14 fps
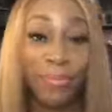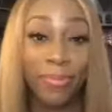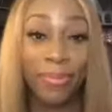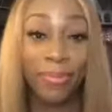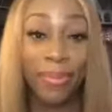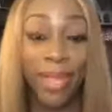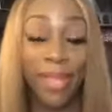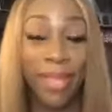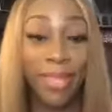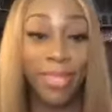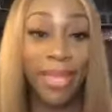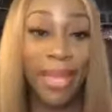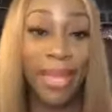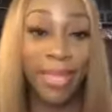In this
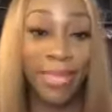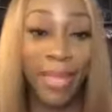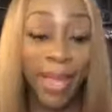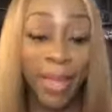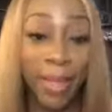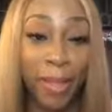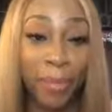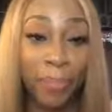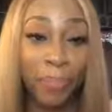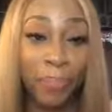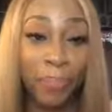day and time,